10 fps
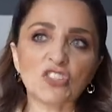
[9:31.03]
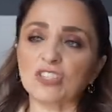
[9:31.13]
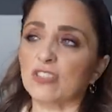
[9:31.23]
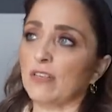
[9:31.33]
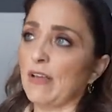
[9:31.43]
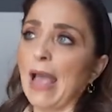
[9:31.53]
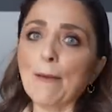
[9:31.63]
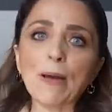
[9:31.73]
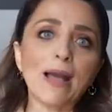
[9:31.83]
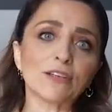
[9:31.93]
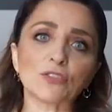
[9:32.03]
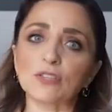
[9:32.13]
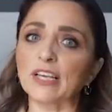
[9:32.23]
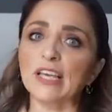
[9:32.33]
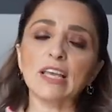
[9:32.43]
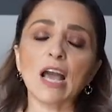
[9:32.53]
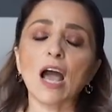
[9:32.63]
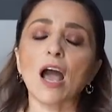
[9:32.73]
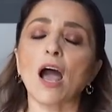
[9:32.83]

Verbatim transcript: just haphazardly,